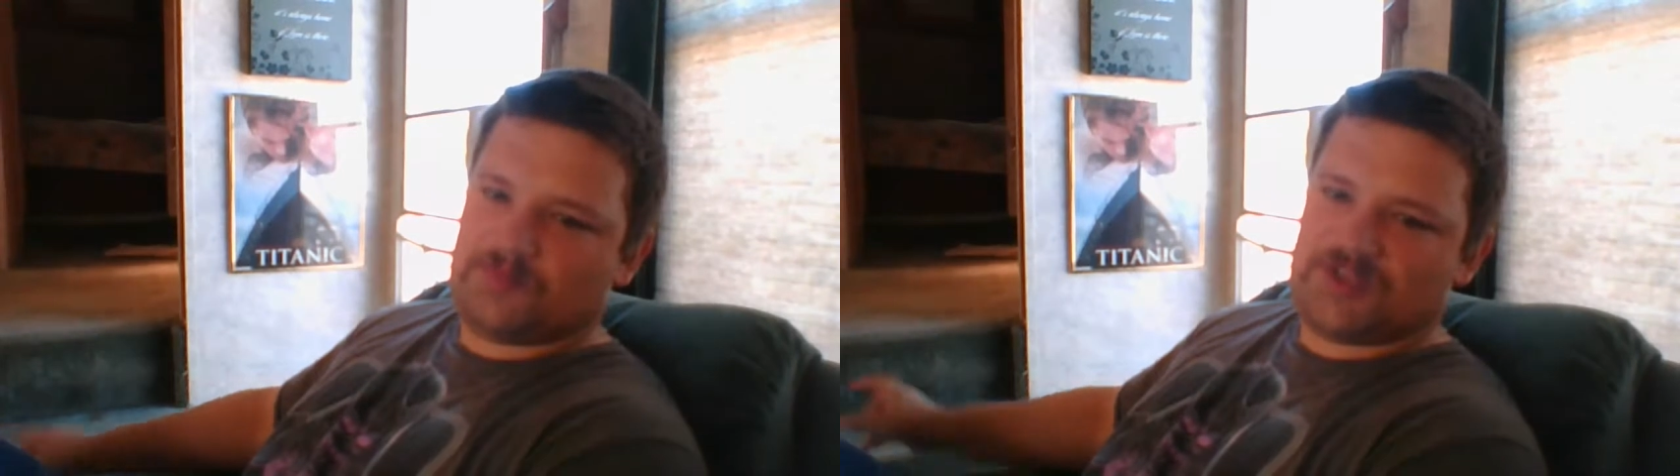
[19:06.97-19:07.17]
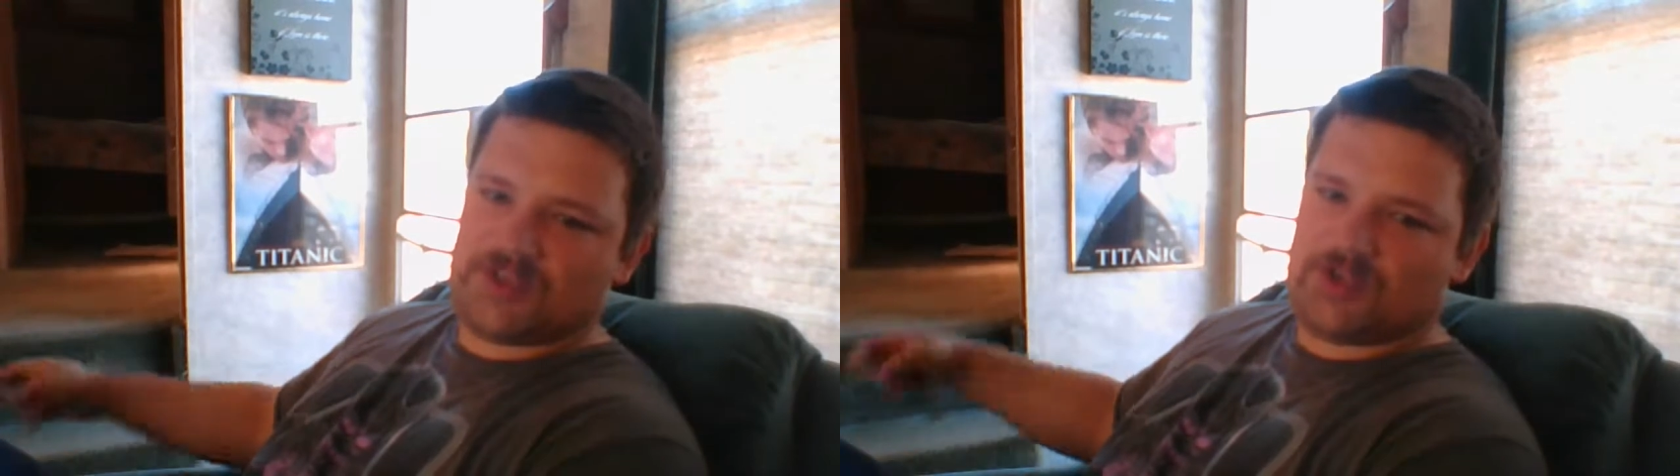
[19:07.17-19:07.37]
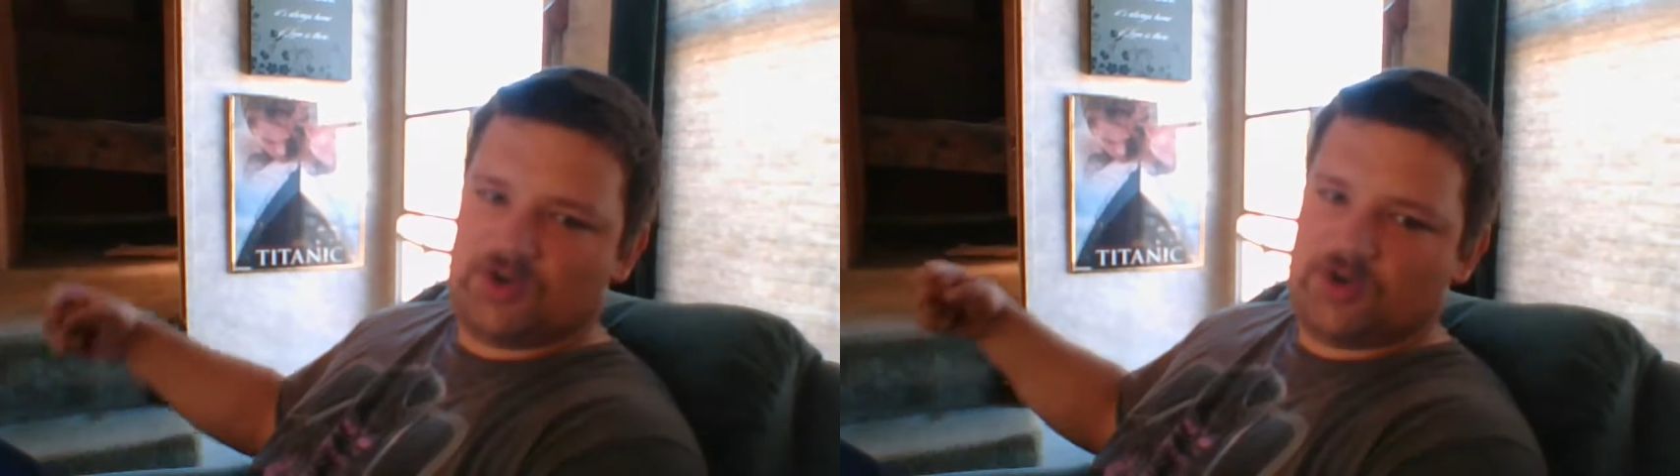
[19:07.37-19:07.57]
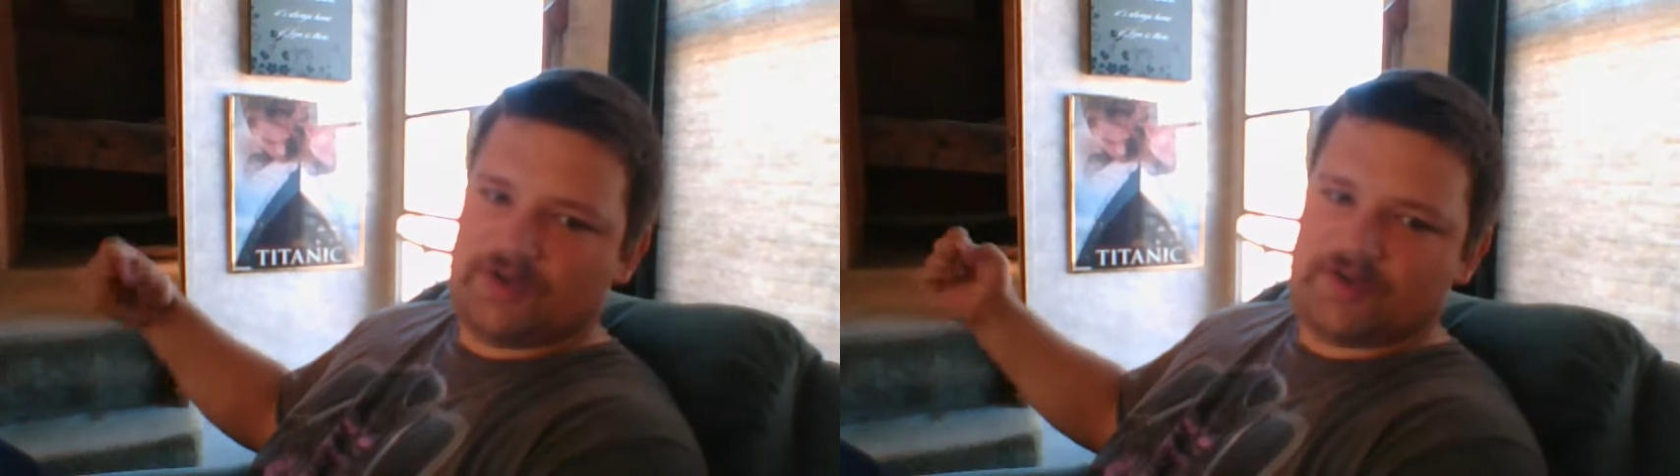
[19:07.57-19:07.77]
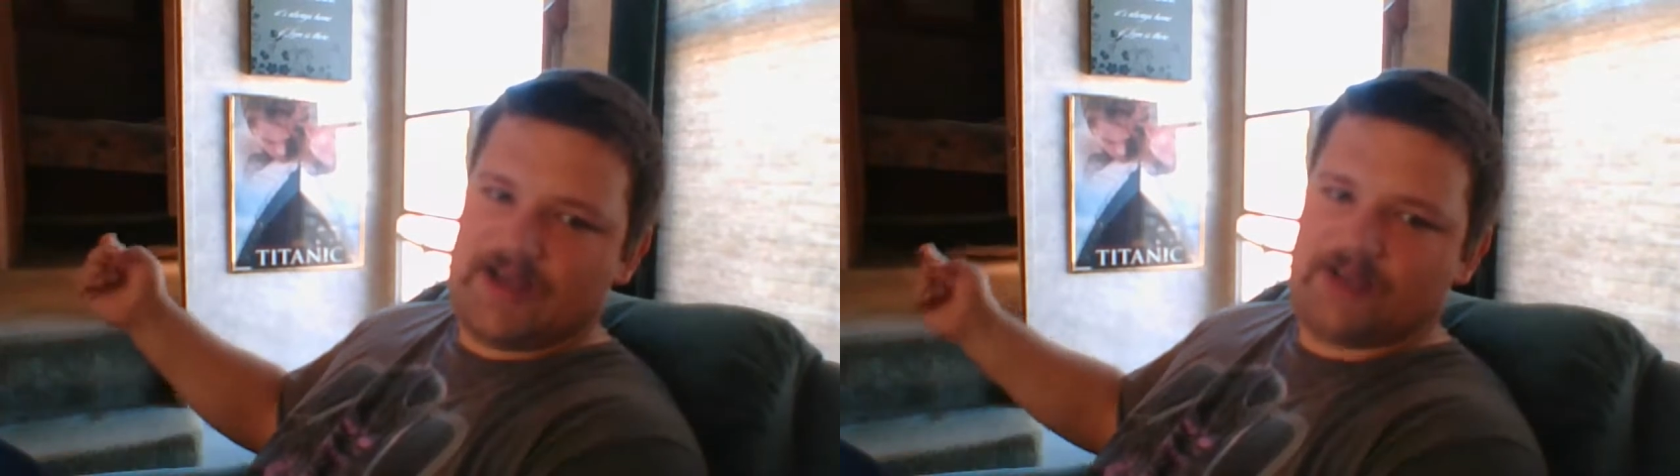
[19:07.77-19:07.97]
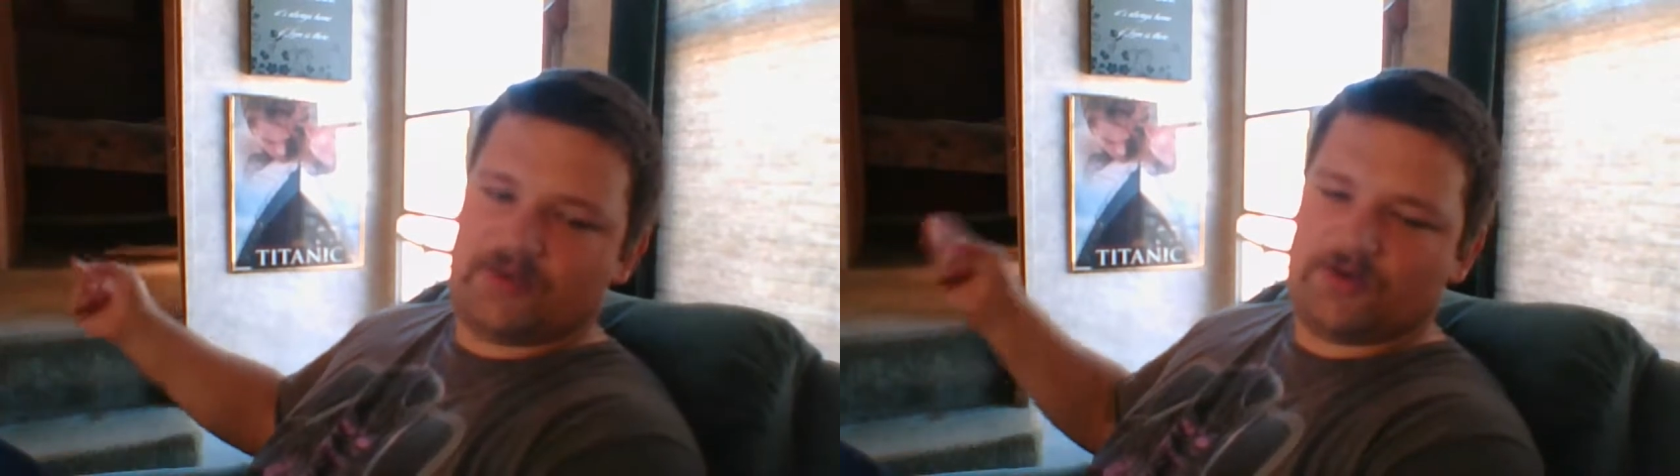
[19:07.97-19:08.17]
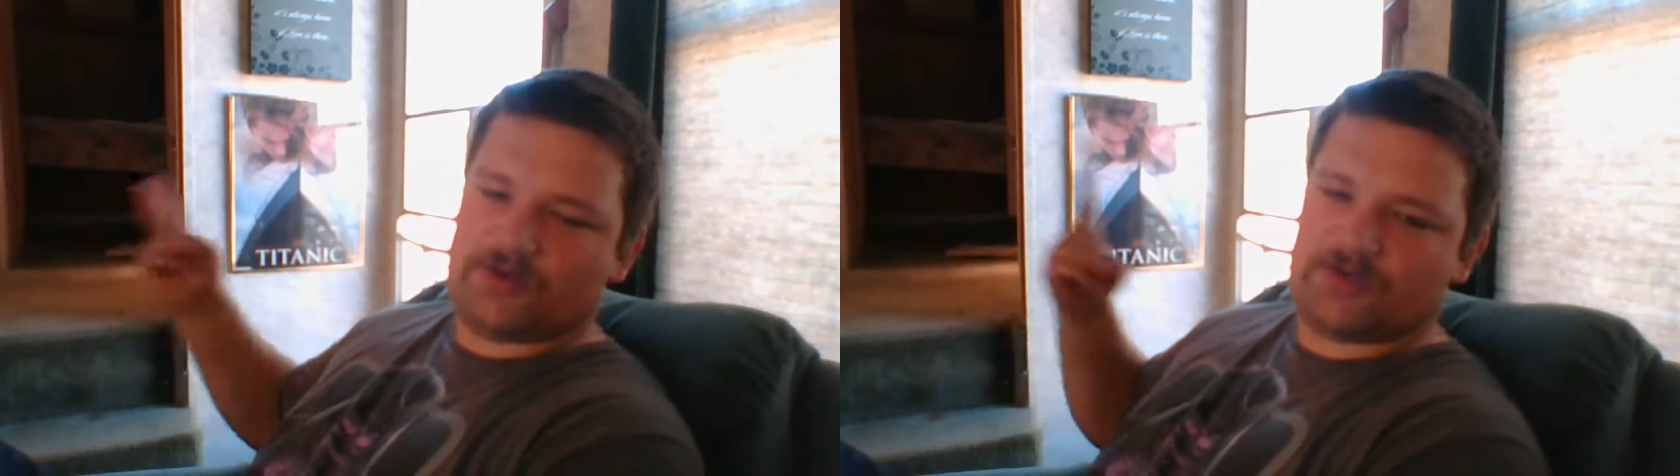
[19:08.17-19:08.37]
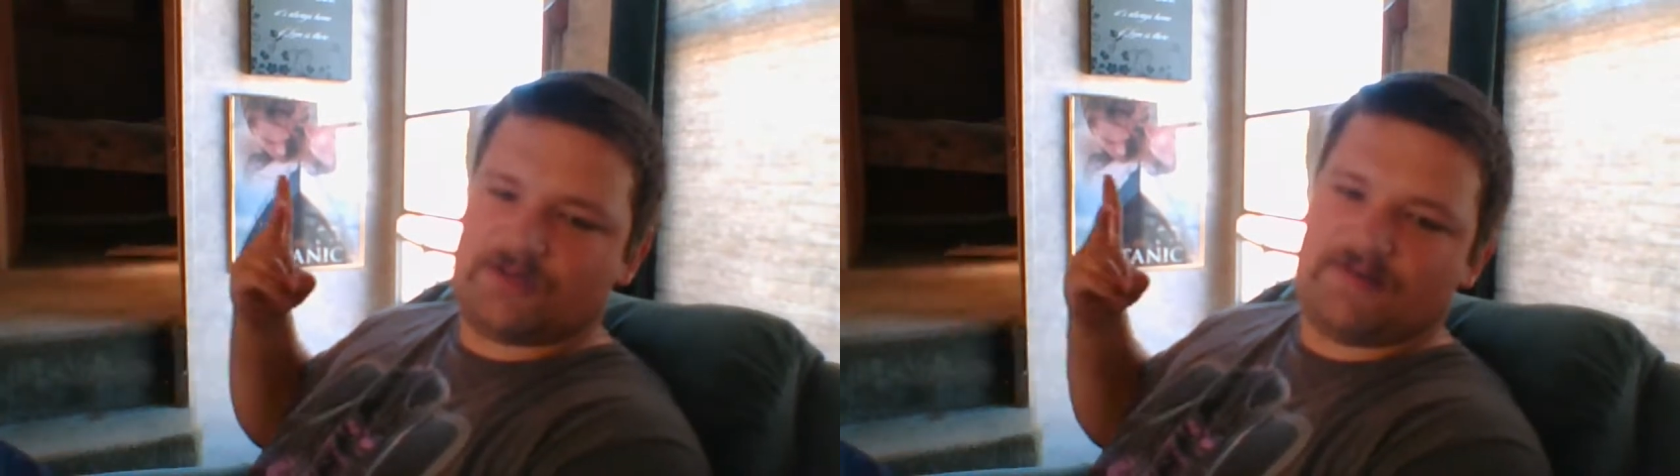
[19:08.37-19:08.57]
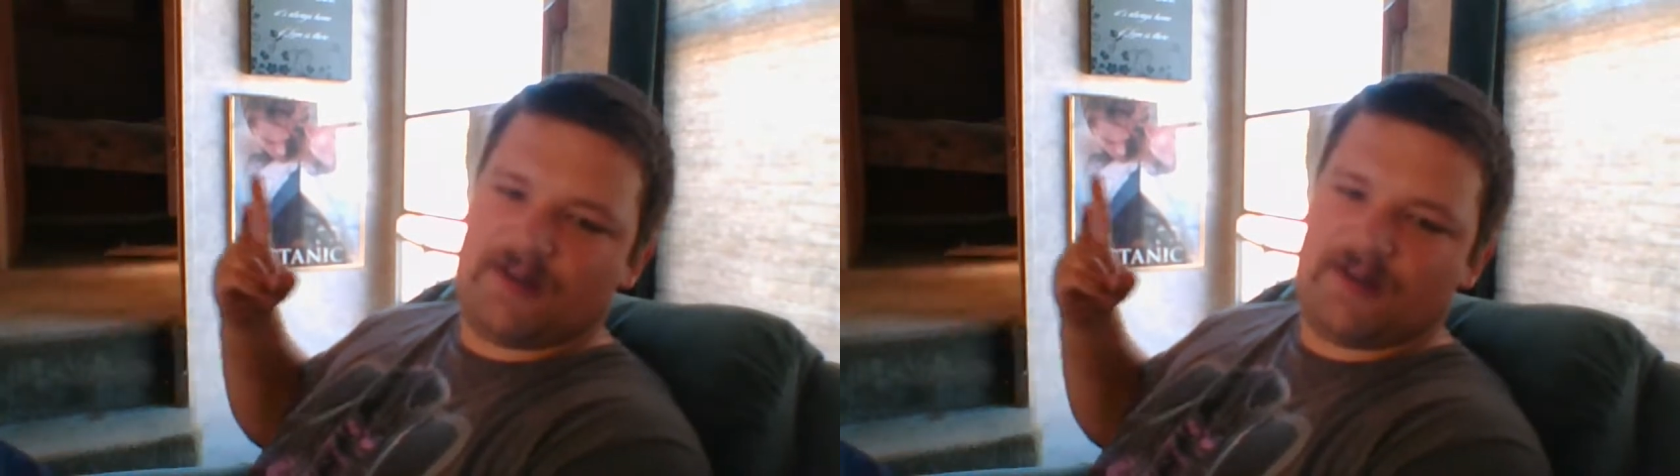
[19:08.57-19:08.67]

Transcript: digital and download and stuff,